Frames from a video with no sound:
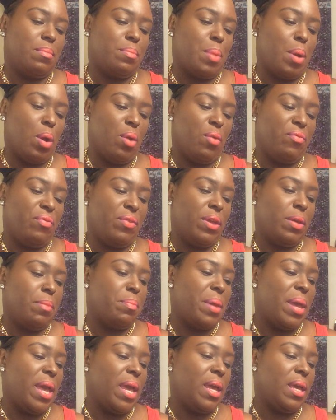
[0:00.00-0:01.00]

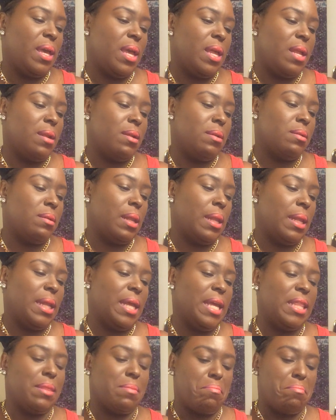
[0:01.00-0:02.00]
Perfect pink and
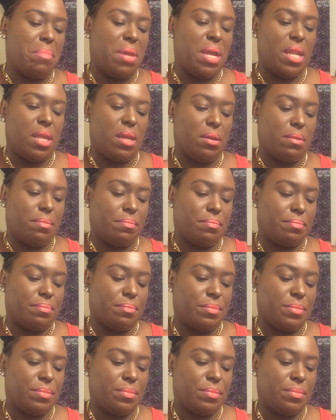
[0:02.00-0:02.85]
length medium.